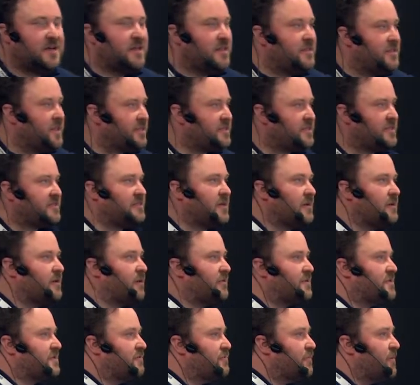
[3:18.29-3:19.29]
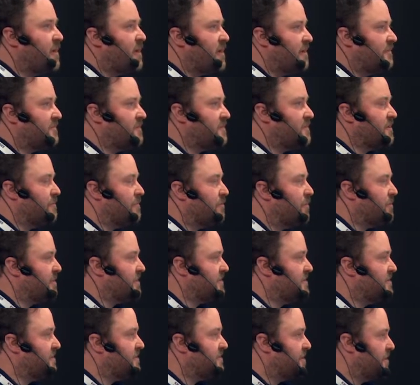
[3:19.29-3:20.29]
this is a lot of work for
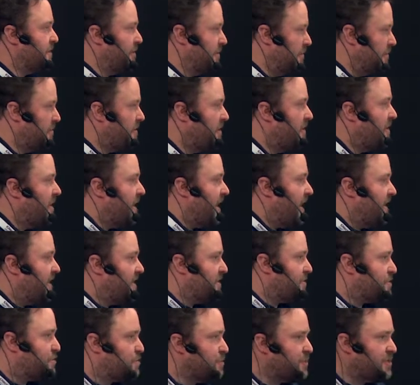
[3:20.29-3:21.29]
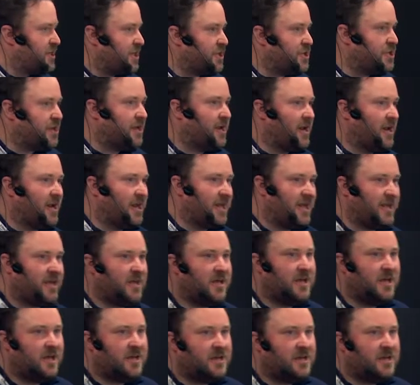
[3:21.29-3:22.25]
somebody to do, and it's traditionally